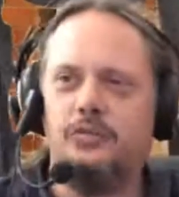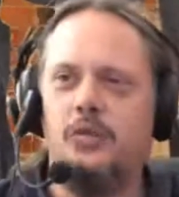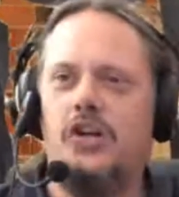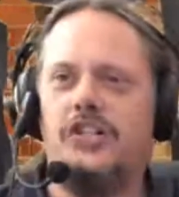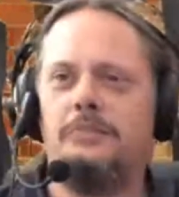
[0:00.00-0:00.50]

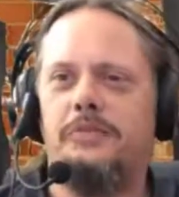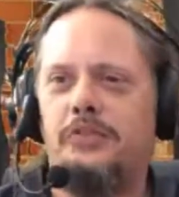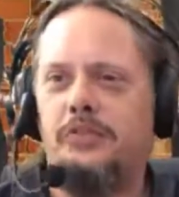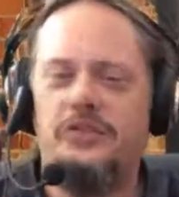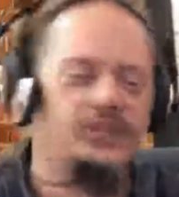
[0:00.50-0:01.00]
Welcome
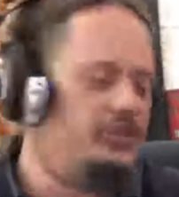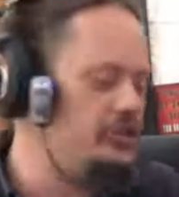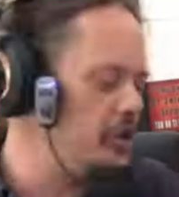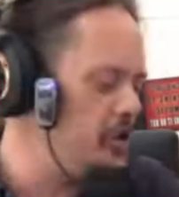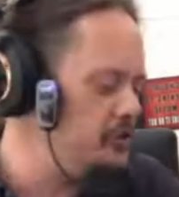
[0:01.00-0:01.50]
to the
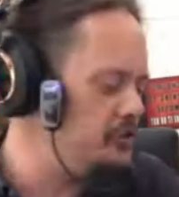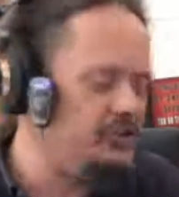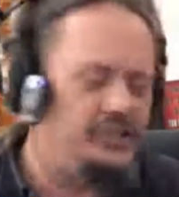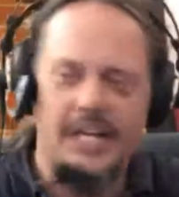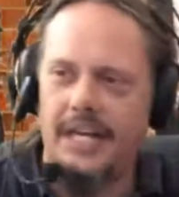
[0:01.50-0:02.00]
show
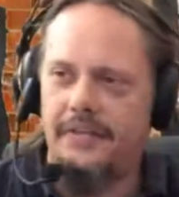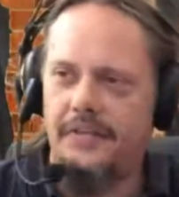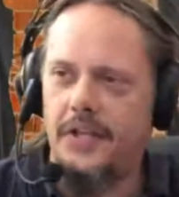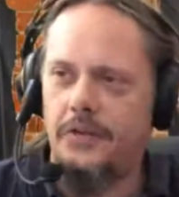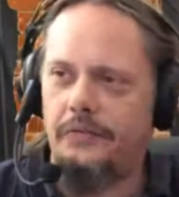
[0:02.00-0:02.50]
today.
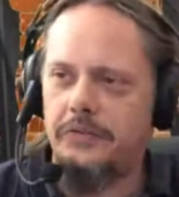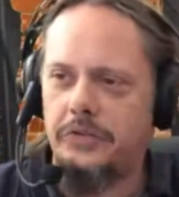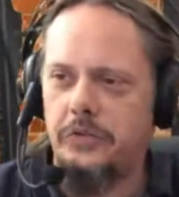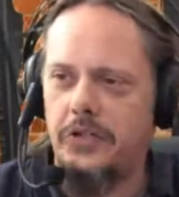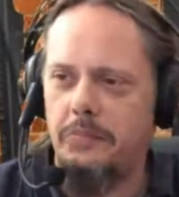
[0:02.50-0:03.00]
Thank you for
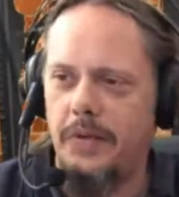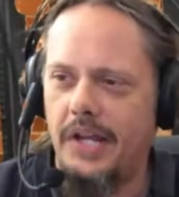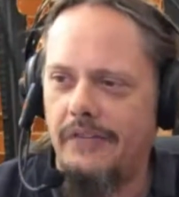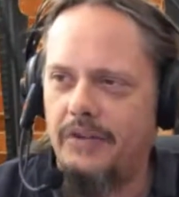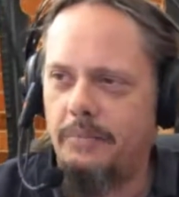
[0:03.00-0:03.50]
joining
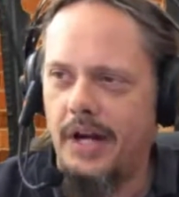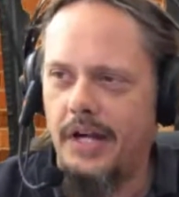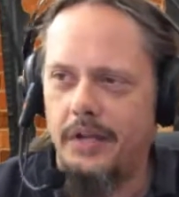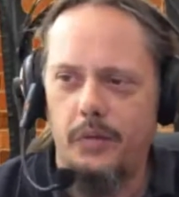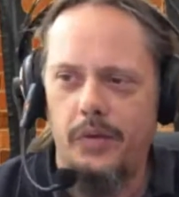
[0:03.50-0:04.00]
me,
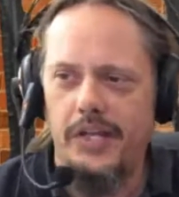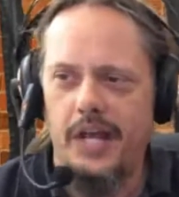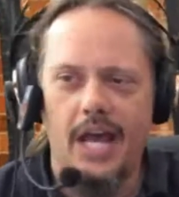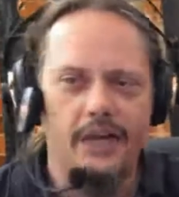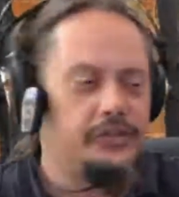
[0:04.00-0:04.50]
everybody. We
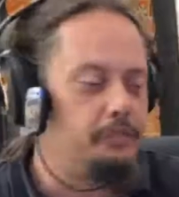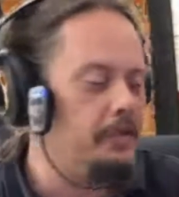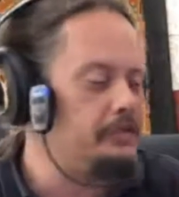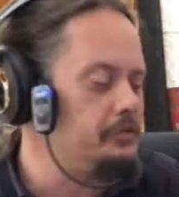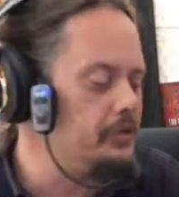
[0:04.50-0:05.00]
have a
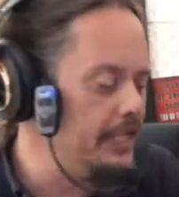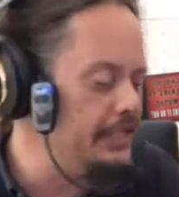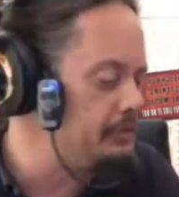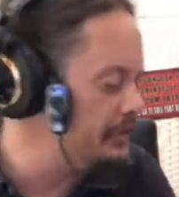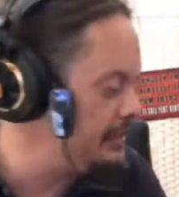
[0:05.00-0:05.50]
special
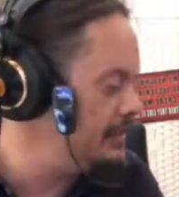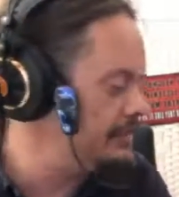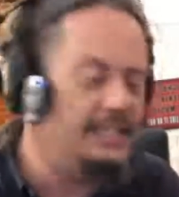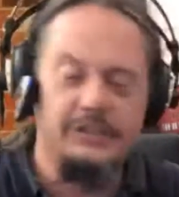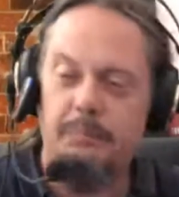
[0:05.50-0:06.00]
guest with
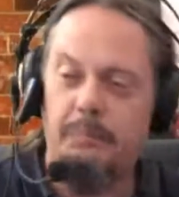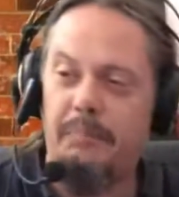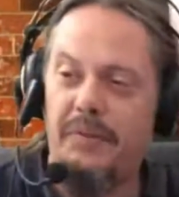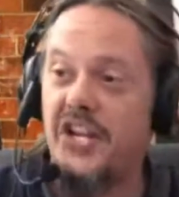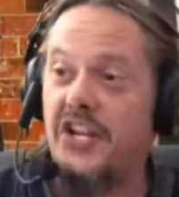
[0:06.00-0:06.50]
us. It is
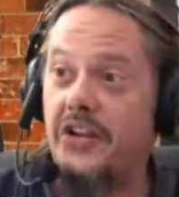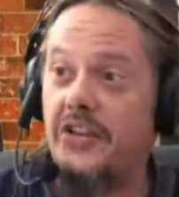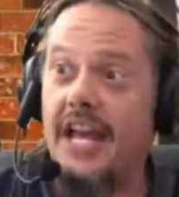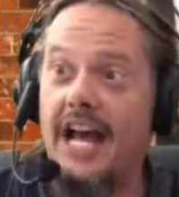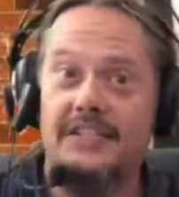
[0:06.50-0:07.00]

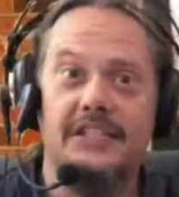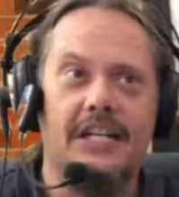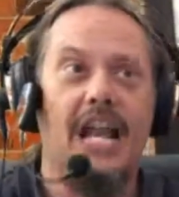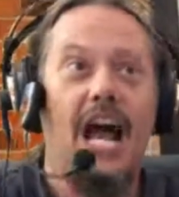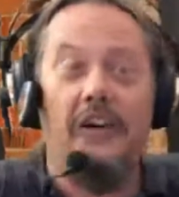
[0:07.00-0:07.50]
Pierre the
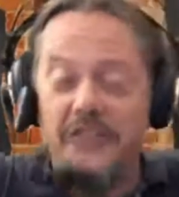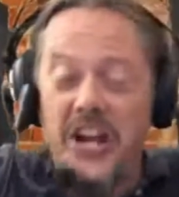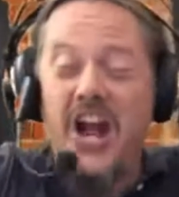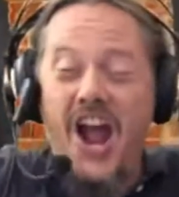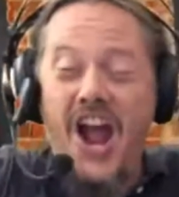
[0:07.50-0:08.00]
Acid Clown.
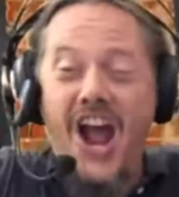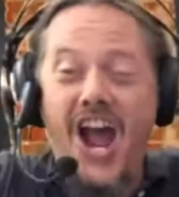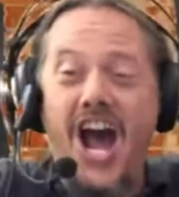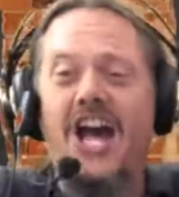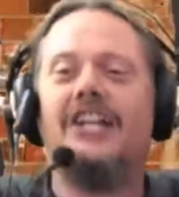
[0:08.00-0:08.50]

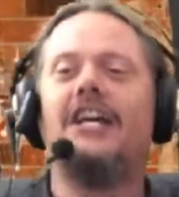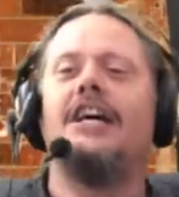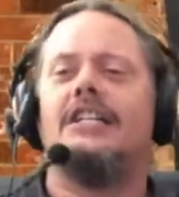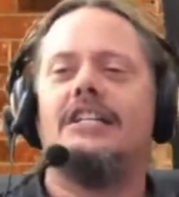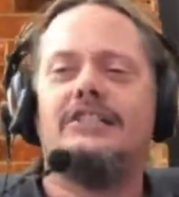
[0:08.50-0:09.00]
Yeah.
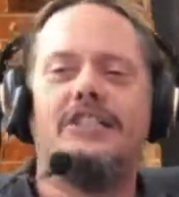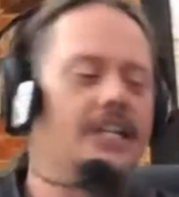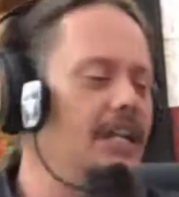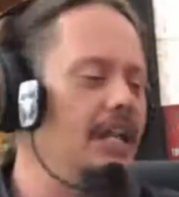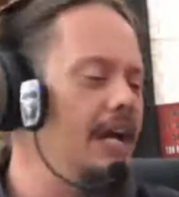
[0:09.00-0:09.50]
Let's
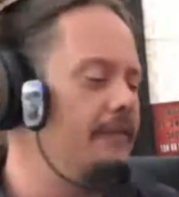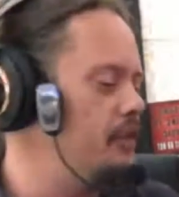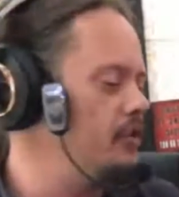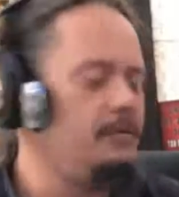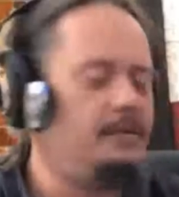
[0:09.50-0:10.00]
get a like
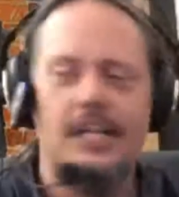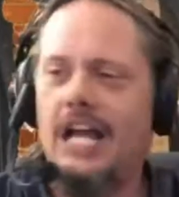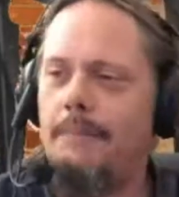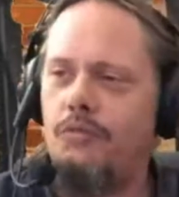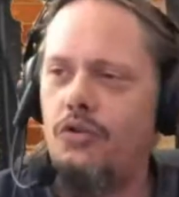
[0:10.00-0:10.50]
for him.
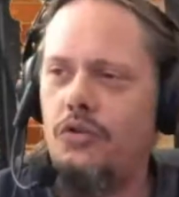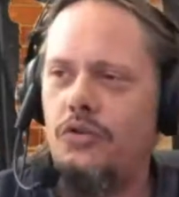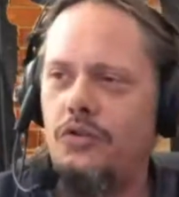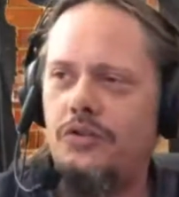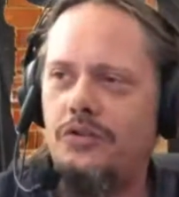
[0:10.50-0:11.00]
Clap.
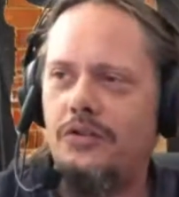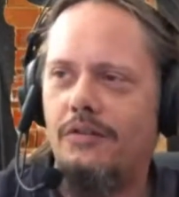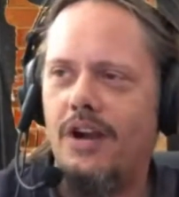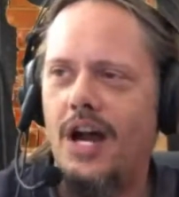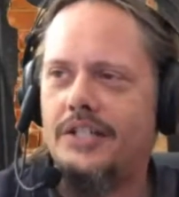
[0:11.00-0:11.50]
Woohoo.
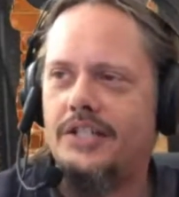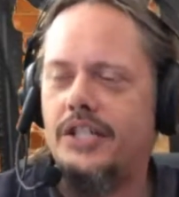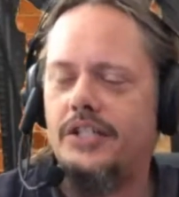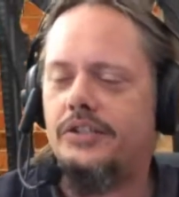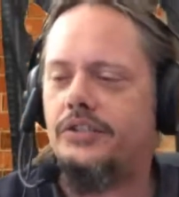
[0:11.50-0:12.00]
All right.
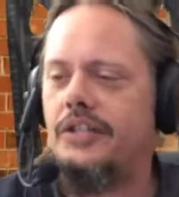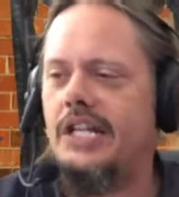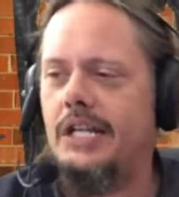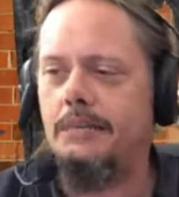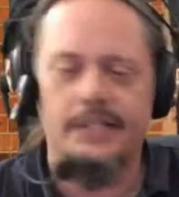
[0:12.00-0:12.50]
Share the
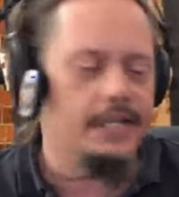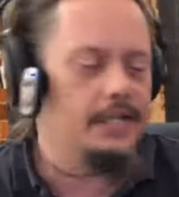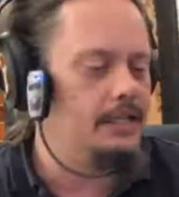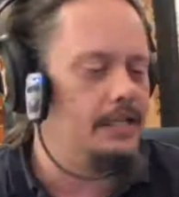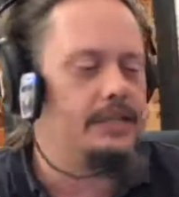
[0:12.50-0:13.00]
stream and
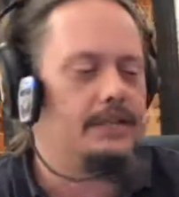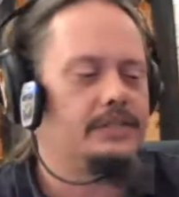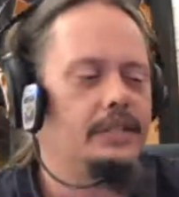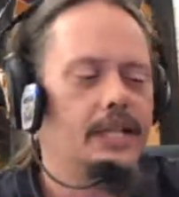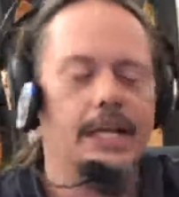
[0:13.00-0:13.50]
give
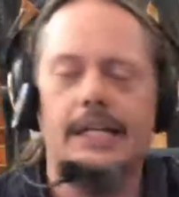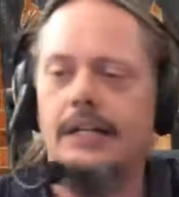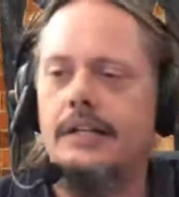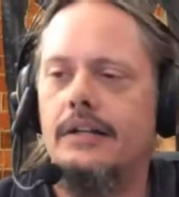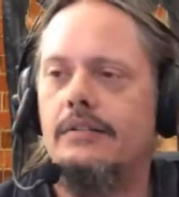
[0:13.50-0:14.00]
us a like
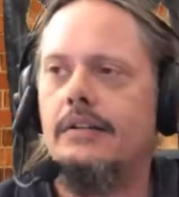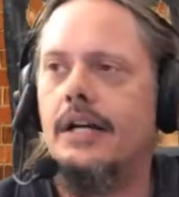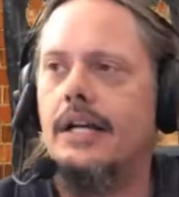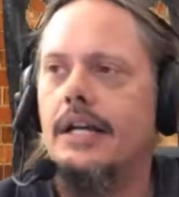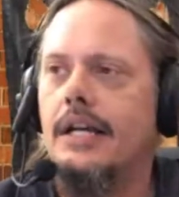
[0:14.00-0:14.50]
out here. All right.